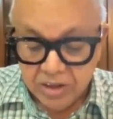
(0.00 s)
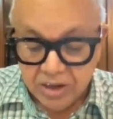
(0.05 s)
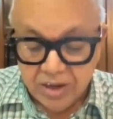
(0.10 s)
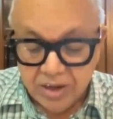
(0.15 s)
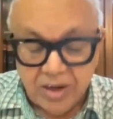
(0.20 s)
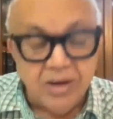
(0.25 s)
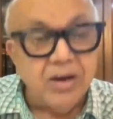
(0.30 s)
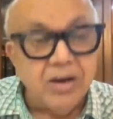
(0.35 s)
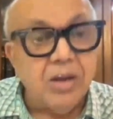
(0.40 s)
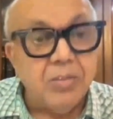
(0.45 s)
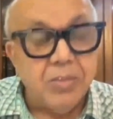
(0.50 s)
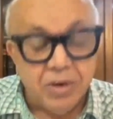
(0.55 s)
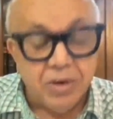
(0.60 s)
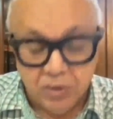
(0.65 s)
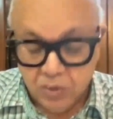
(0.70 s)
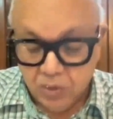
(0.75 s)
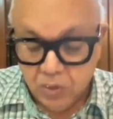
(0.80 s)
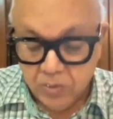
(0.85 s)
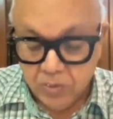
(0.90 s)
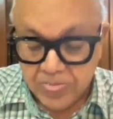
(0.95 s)
Then number
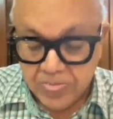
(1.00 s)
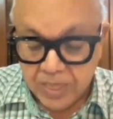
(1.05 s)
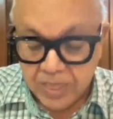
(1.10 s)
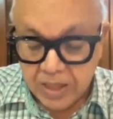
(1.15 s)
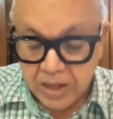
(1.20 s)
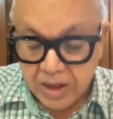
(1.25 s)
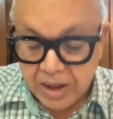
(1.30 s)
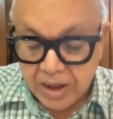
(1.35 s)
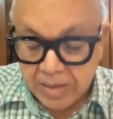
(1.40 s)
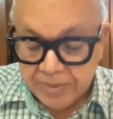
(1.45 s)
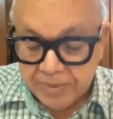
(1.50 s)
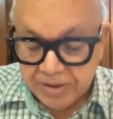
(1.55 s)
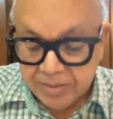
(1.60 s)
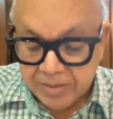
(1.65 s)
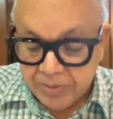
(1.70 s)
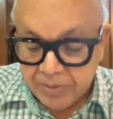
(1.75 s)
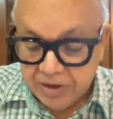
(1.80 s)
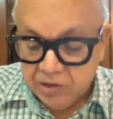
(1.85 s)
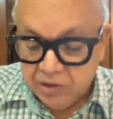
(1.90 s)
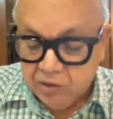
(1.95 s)
2, a
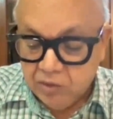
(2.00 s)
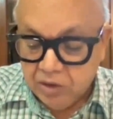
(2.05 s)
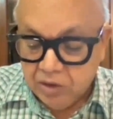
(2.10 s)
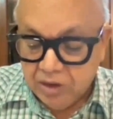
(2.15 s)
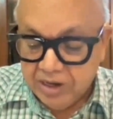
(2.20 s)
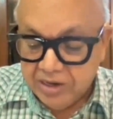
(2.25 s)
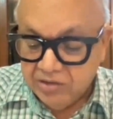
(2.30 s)
perpetual